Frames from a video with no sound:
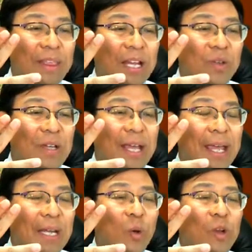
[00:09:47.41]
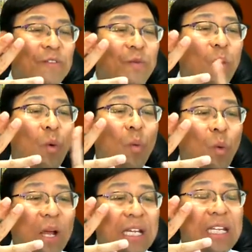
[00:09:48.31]
then you can get only for
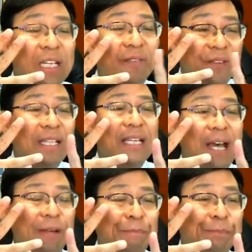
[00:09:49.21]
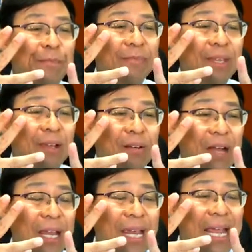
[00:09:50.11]
1 year visa,
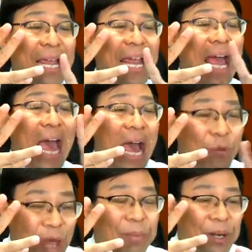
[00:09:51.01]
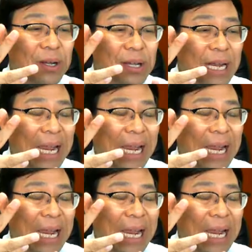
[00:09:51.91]
right? However,